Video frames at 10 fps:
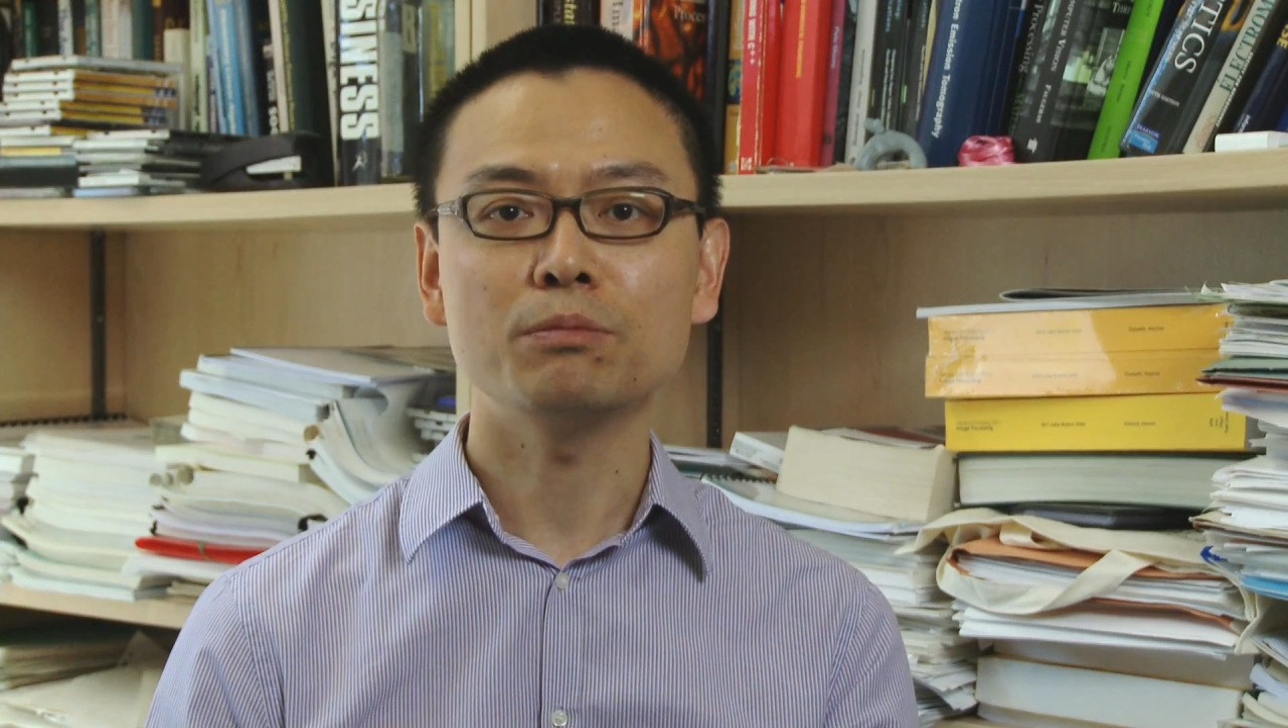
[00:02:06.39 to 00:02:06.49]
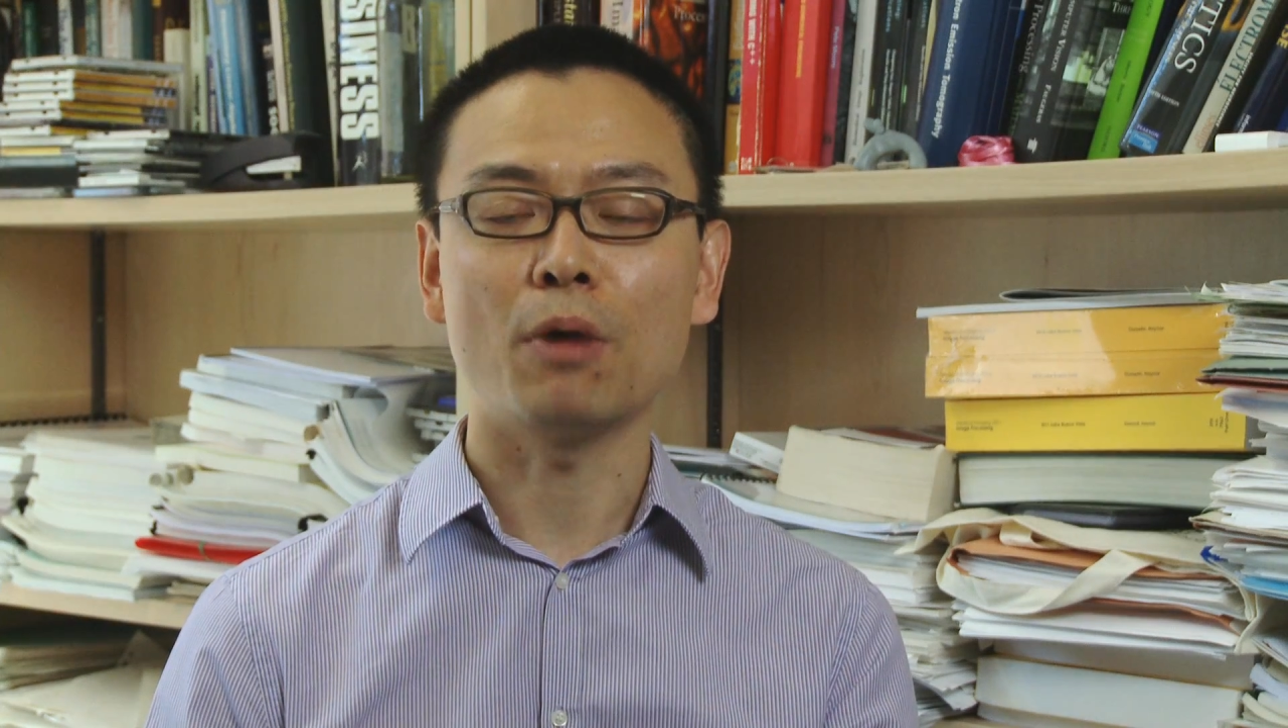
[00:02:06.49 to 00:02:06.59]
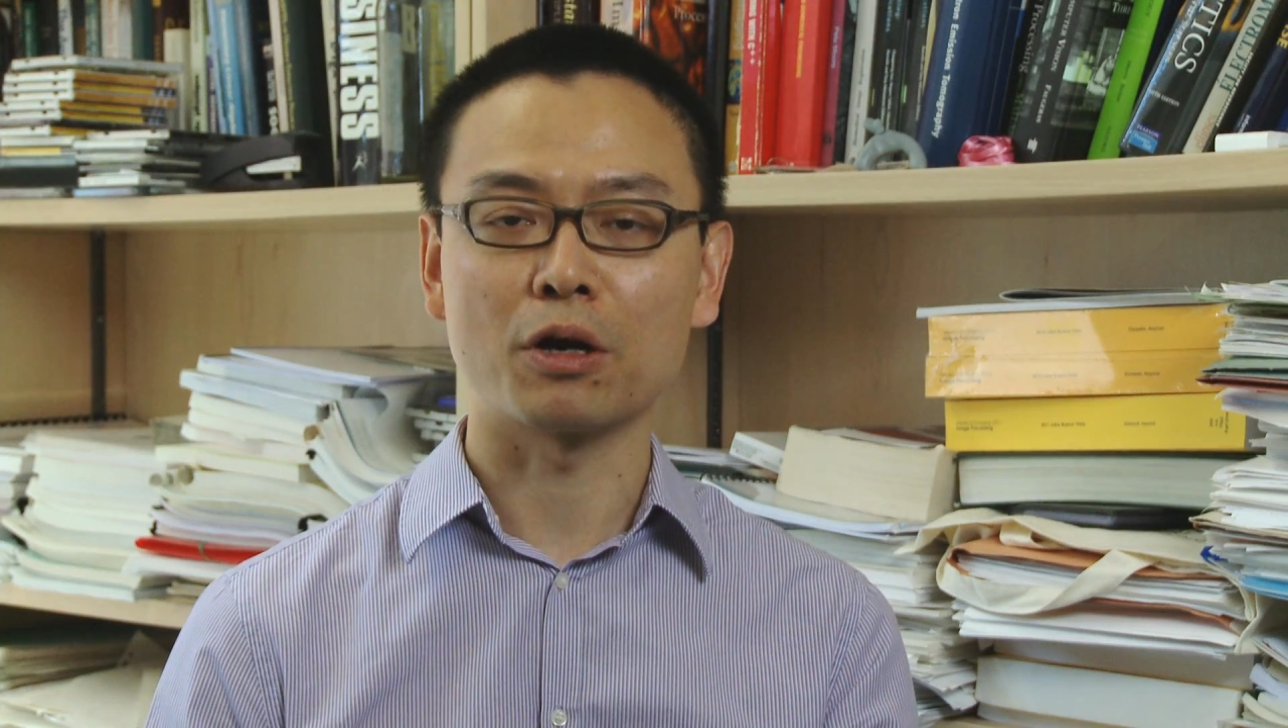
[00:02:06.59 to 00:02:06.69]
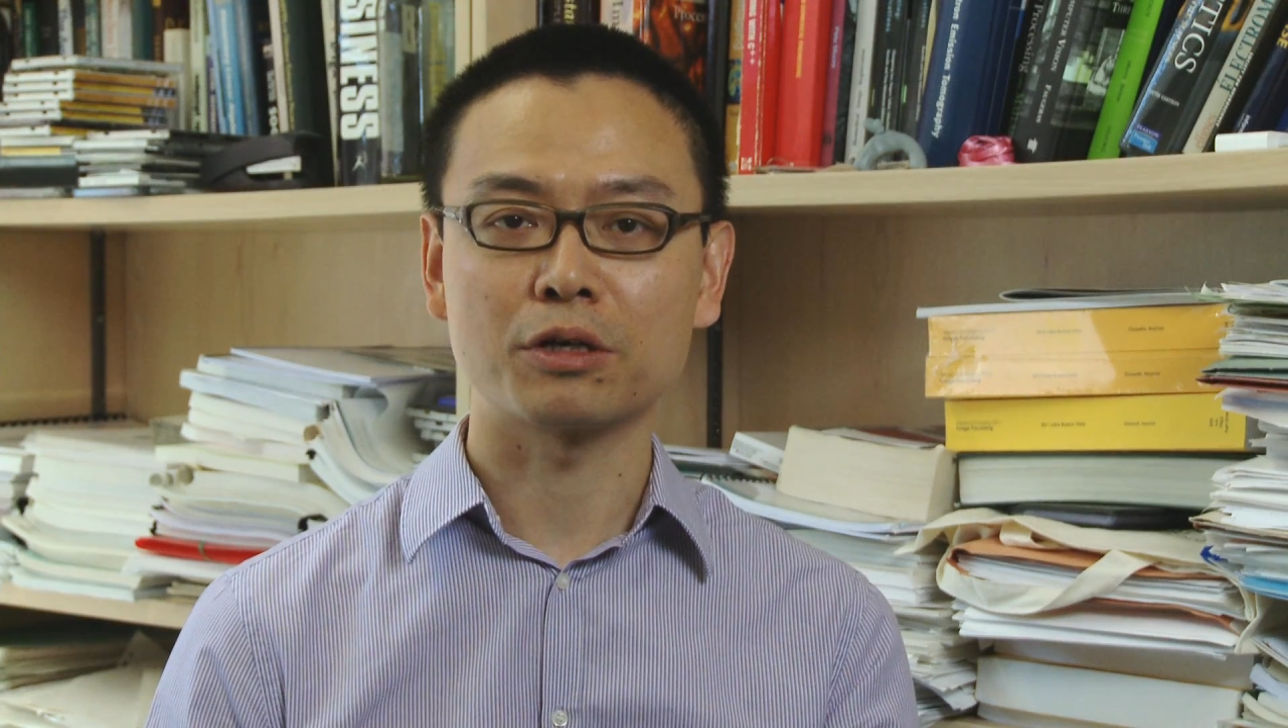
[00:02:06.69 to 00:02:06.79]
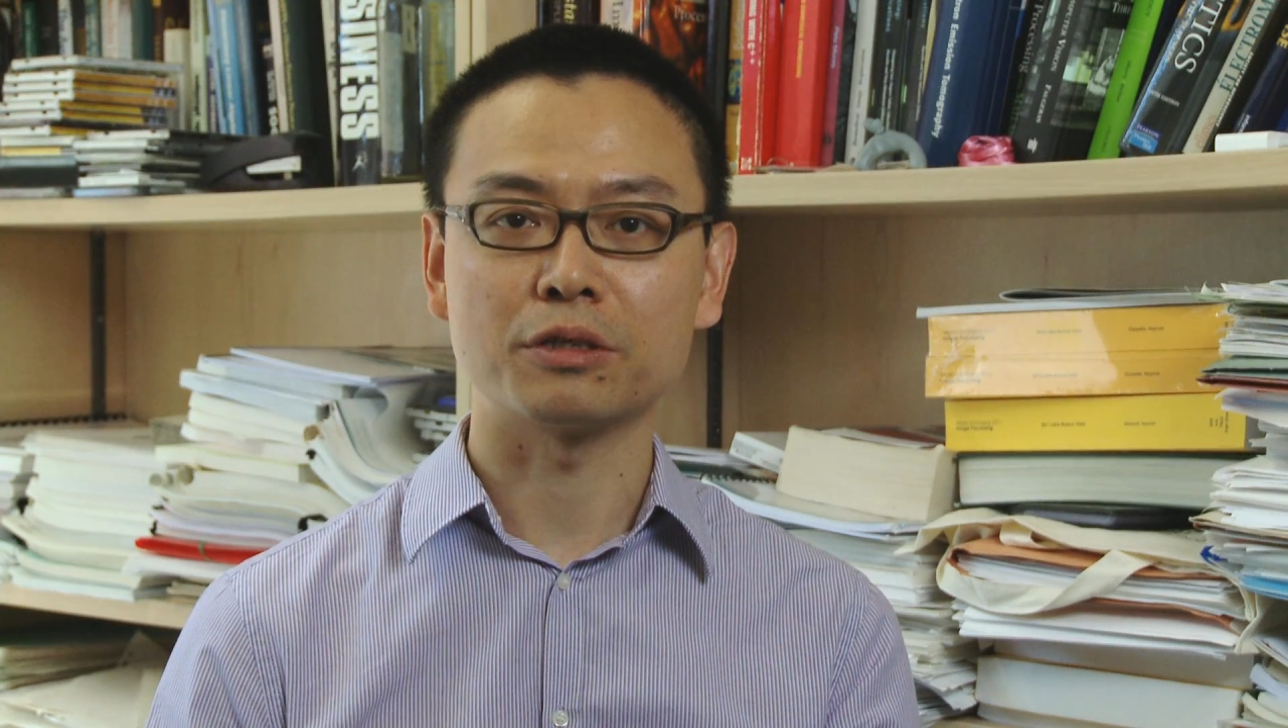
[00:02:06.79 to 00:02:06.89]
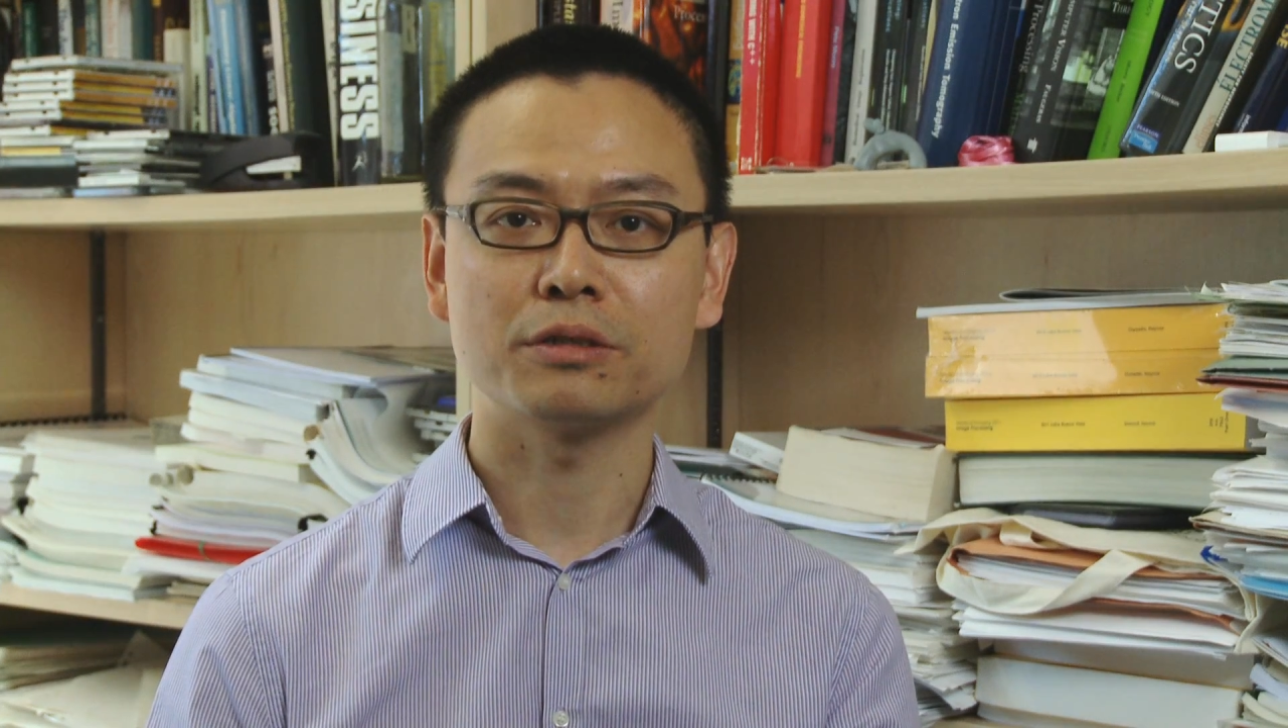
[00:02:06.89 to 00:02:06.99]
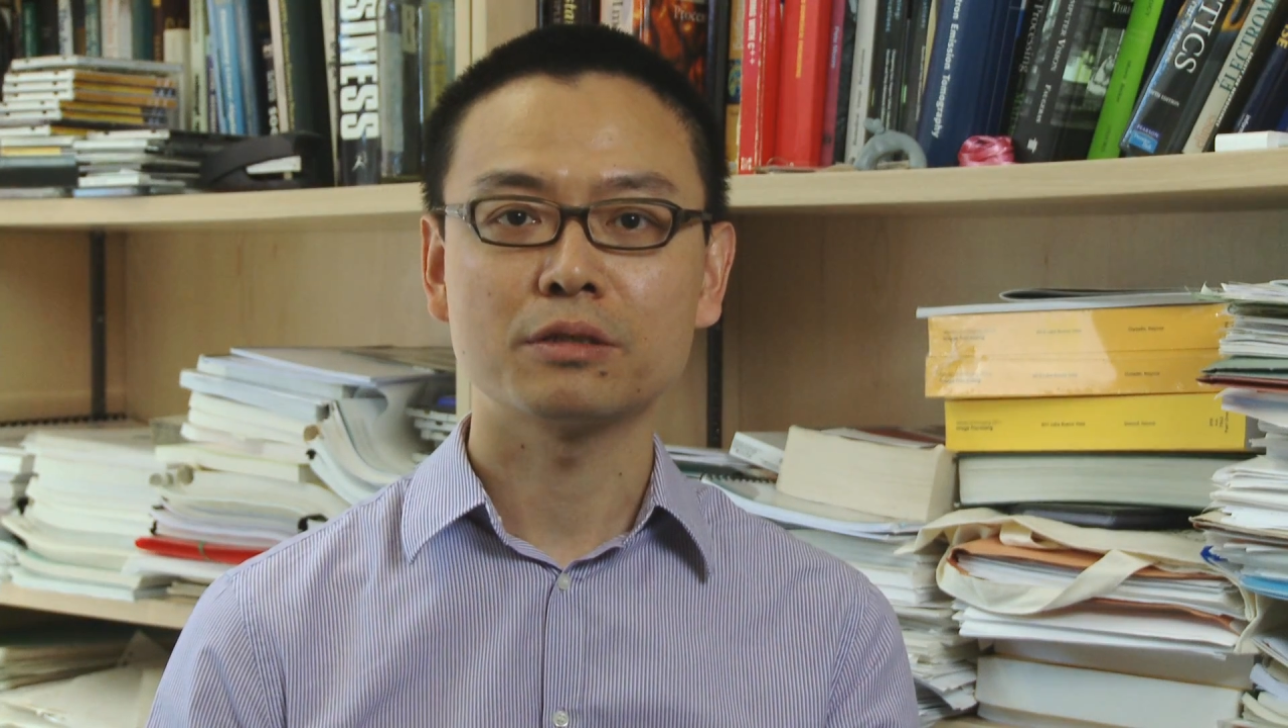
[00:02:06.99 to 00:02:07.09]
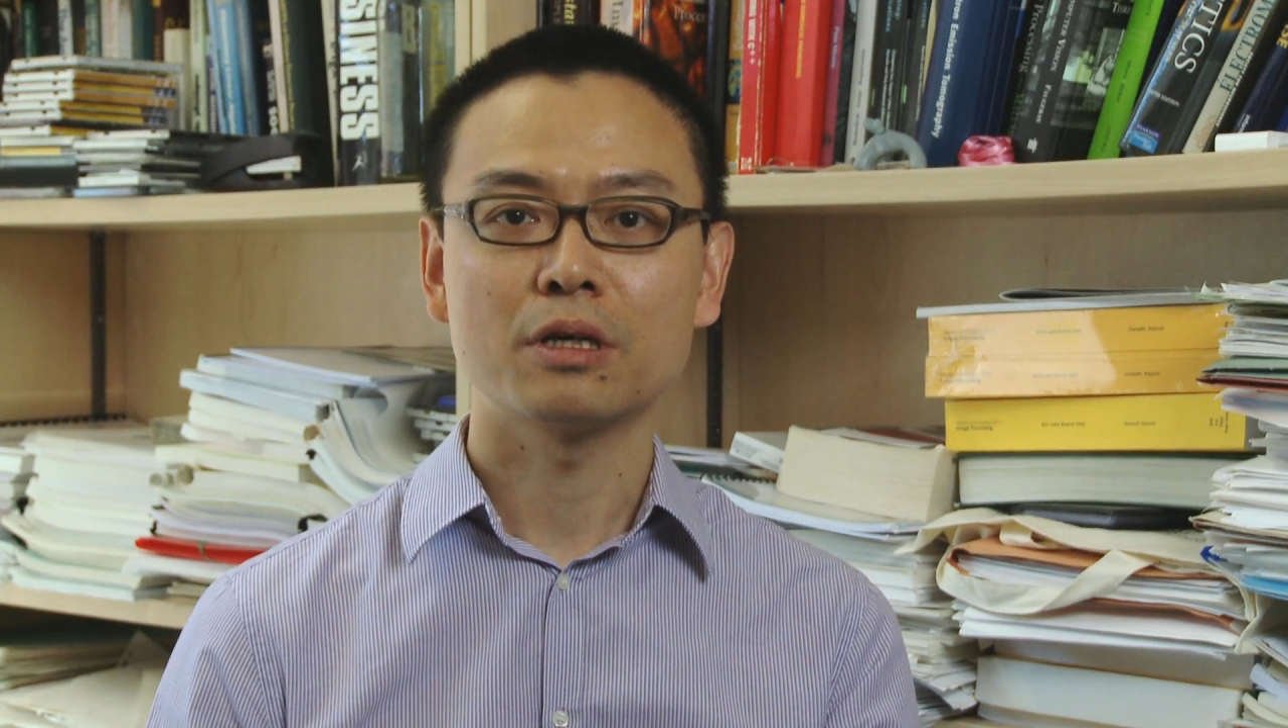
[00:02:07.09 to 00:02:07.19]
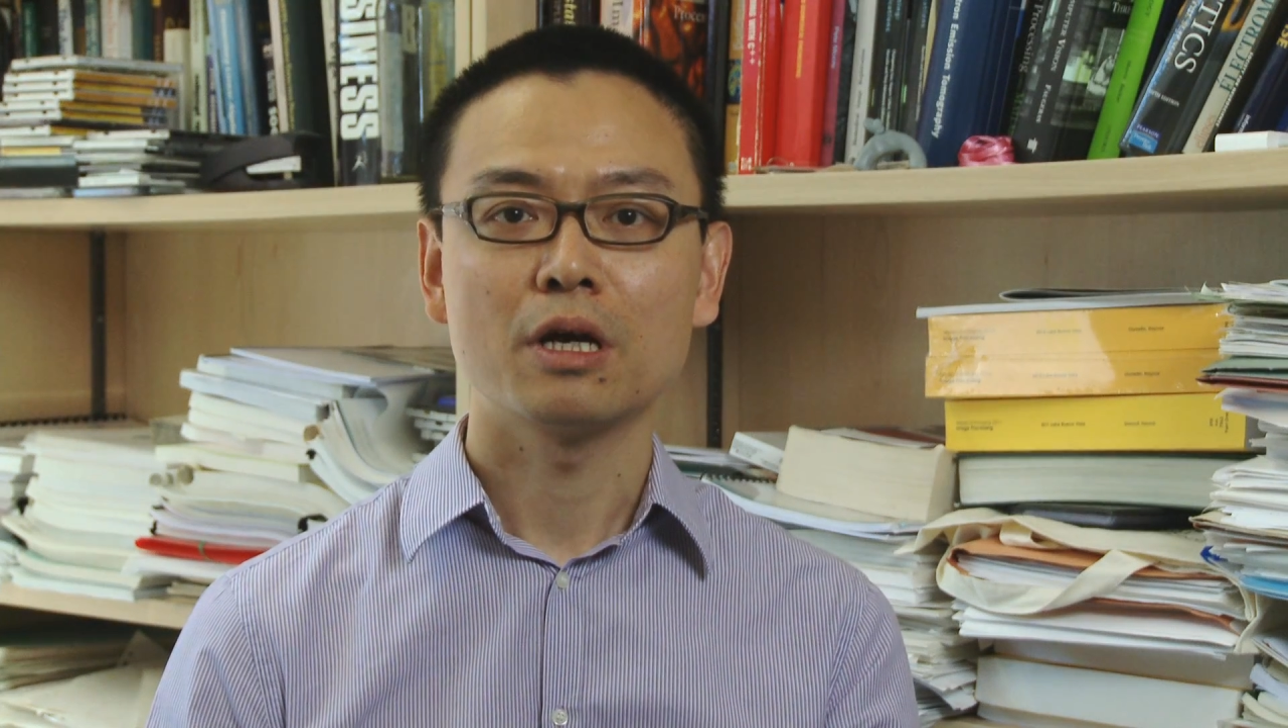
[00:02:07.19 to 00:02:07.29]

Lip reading: markers